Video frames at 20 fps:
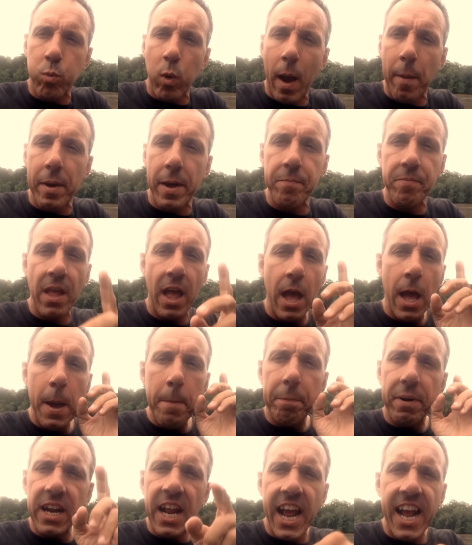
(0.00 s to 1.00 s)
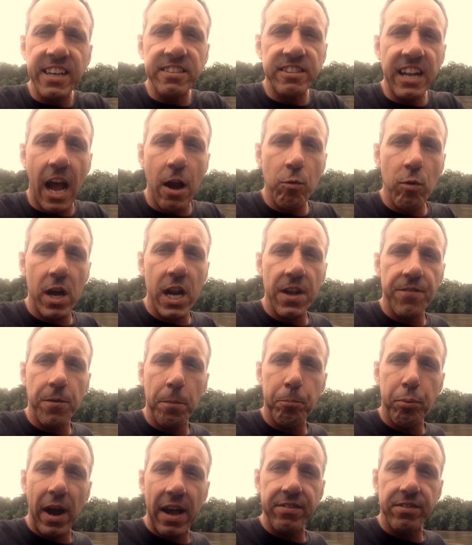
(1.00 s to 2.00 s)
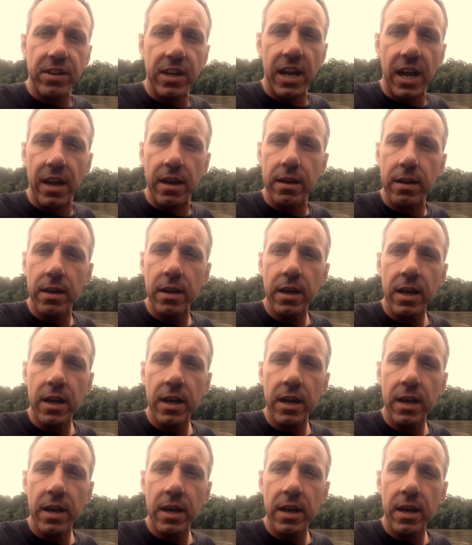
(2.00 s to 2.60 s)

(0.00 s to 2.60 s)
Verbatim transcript: women, but he's not running for president.